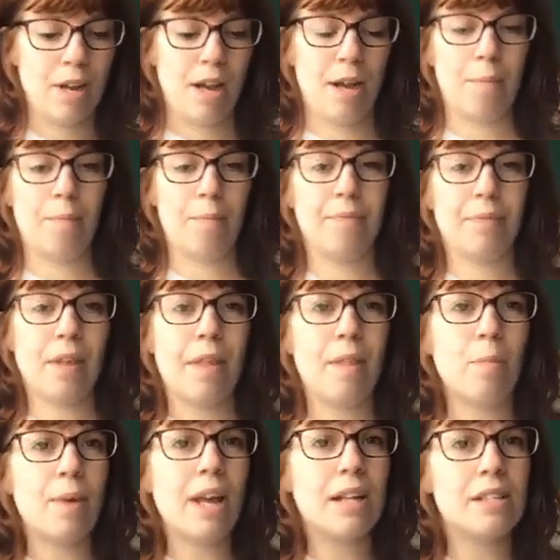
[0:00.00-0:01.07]
And
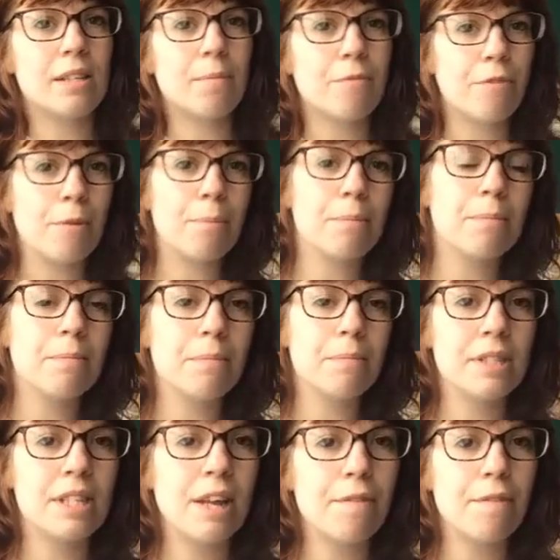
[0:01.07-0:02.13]
then we had some from
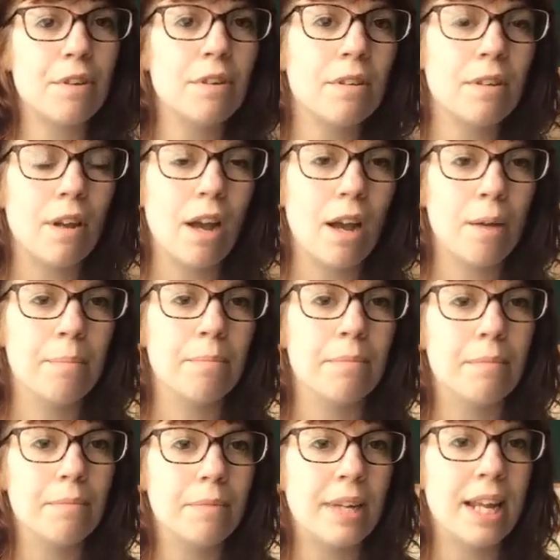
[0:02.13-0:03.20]
Stefan,
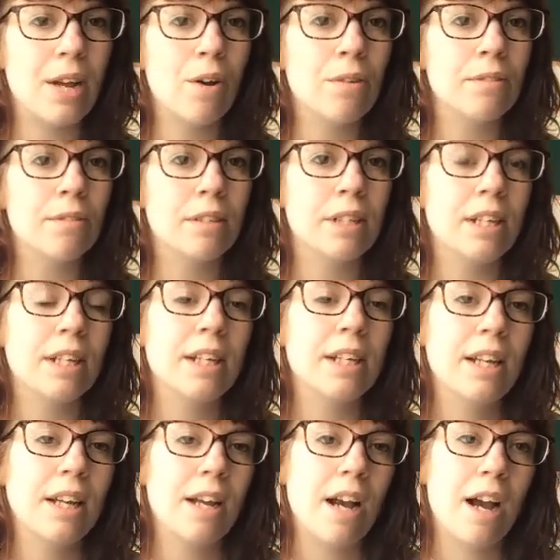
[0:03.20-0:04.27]
Neon.
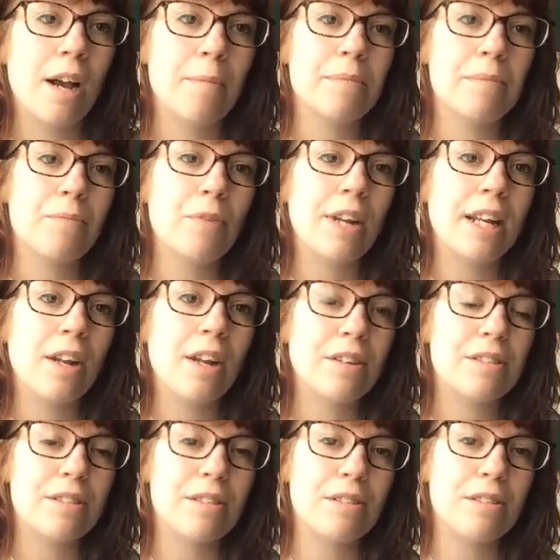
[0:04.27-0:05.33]
Some really
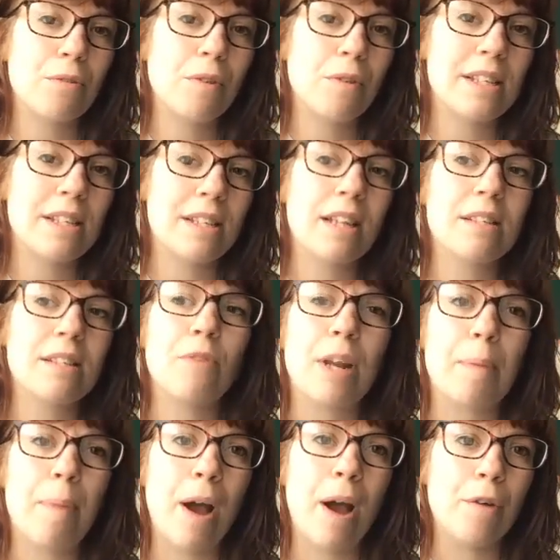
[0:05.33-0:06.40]
nice stories there, some
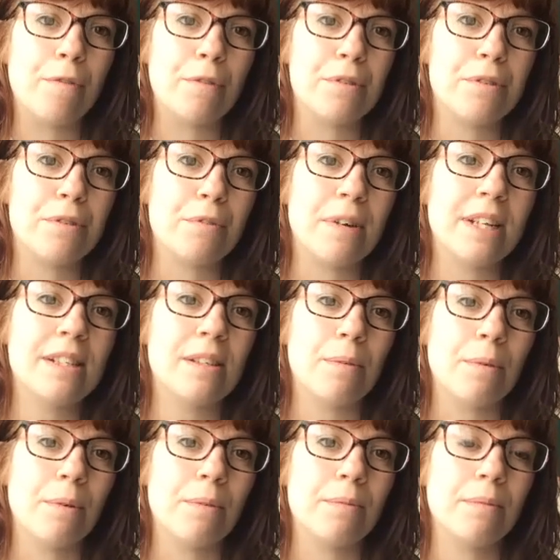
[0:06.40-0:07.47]
really powerful stories that
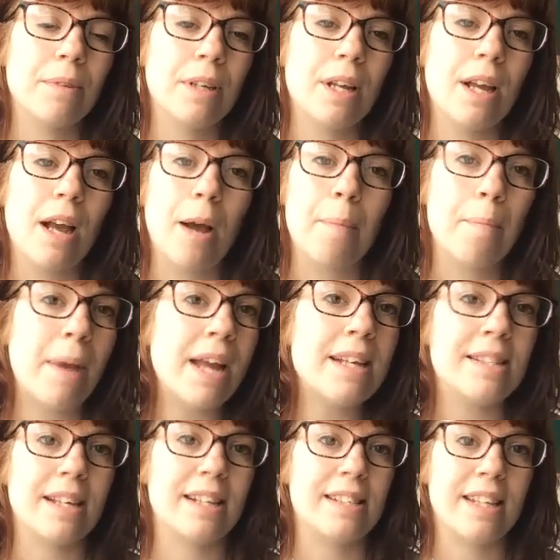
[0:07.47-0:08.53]
were
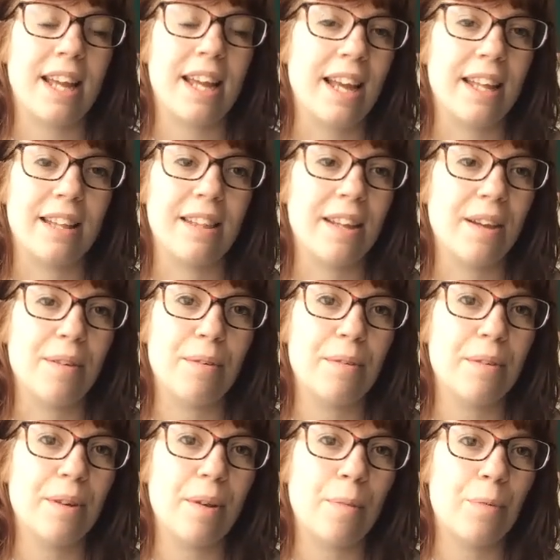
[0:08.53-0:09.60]
amazing to hear. That
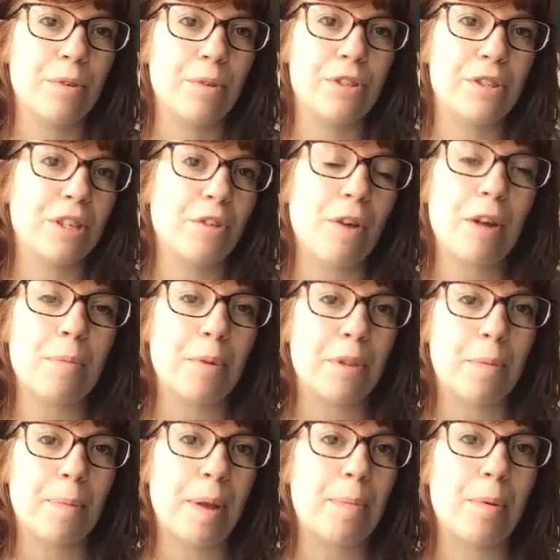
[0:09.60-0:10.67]
was just incredible
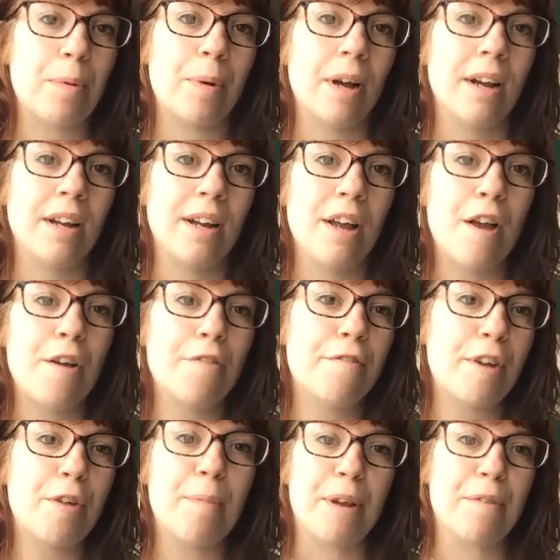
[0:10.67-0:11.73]
that people were
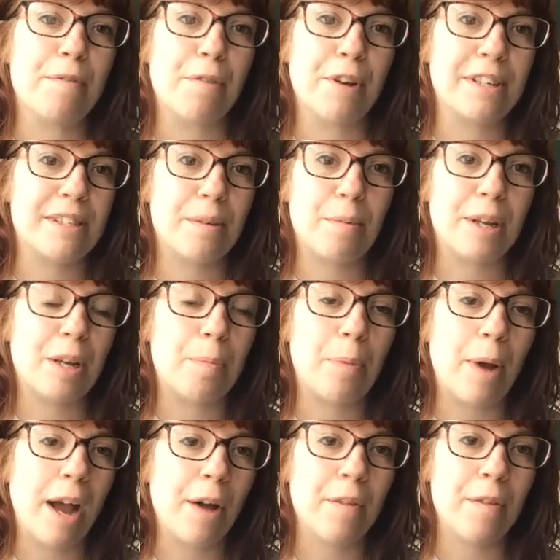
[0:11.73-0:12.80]
filming for us, that we could
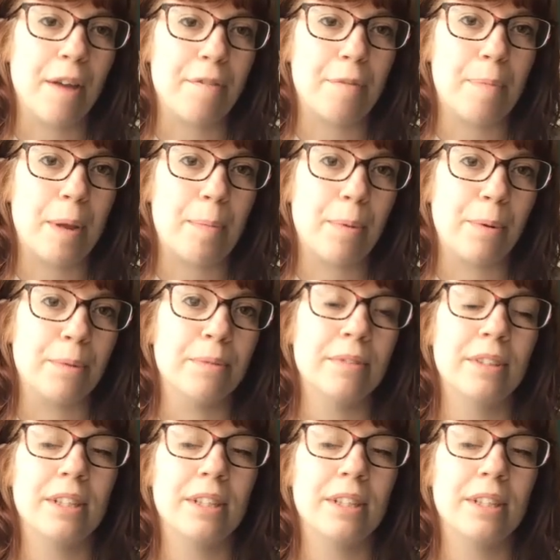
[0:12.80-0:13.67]
put out there for people.